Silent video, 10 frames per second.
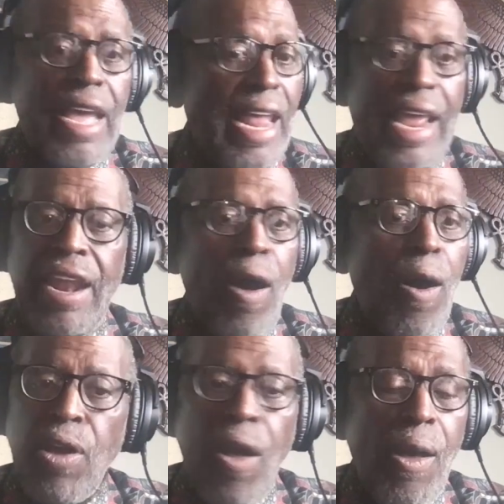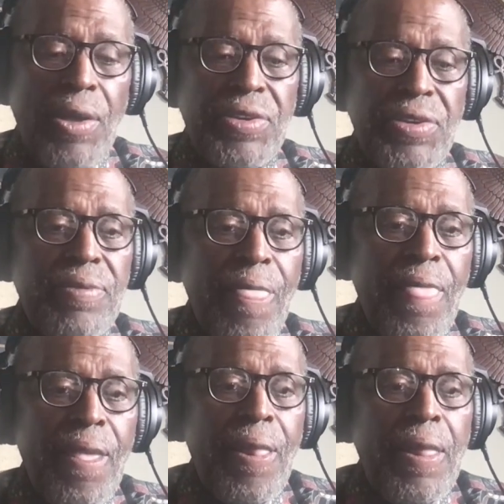at all costs,
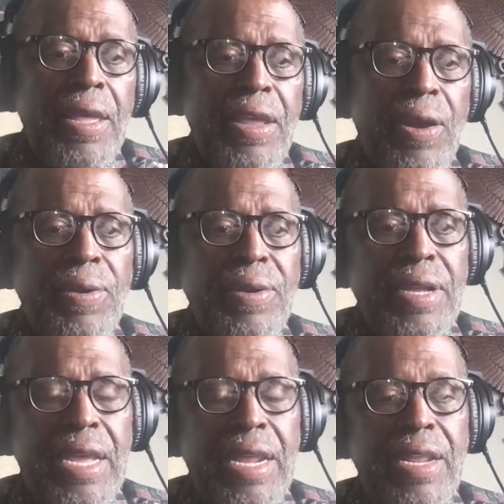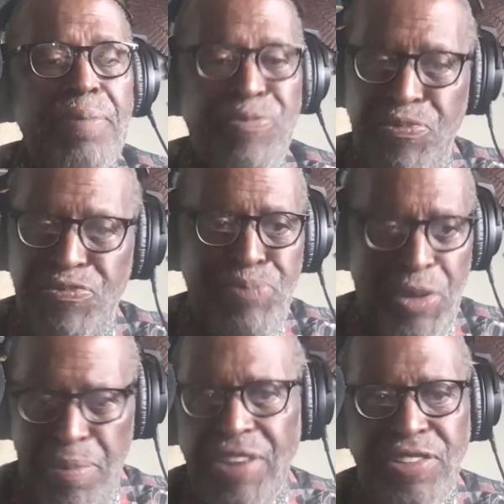and
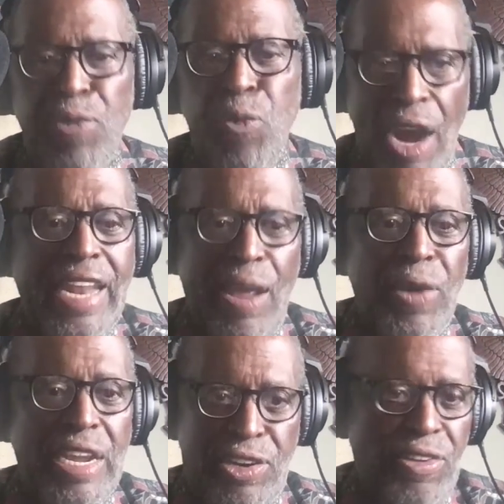pretty much it worked that way in